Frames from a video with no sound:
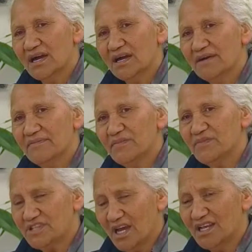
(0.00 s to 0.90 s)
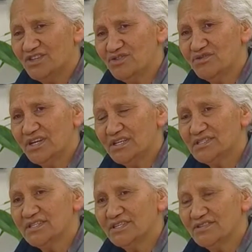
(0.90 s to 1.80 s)
um, which I enjoy
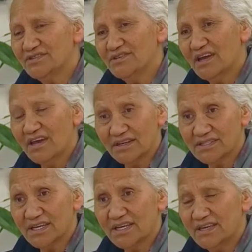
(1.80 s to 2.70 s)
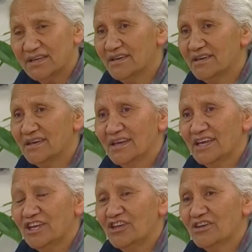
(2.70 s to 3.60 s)
listening to our rangatahi.
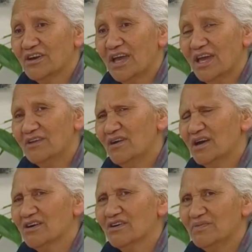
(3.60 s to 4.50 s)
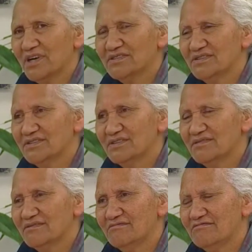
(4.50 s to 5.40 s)
You know, how do our kaumātua
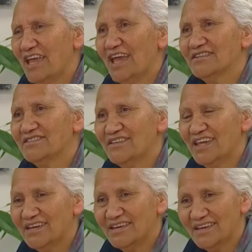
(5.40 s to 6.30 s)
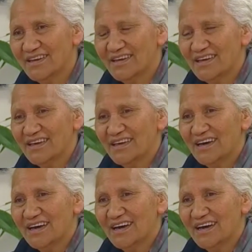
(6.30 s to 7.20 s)
react to that?
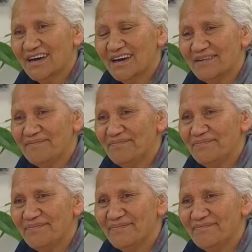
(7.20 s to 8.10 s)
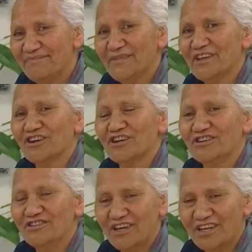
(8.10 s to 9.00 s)
Um, you know,
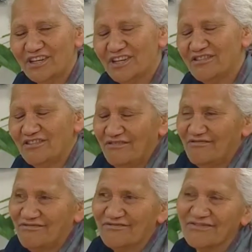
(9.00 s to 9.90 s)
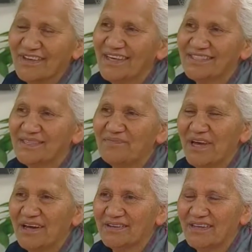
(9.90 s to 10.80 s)
you, it's
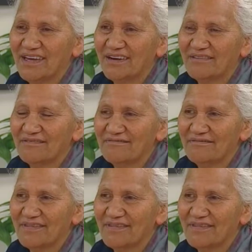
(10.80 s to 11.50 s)
about our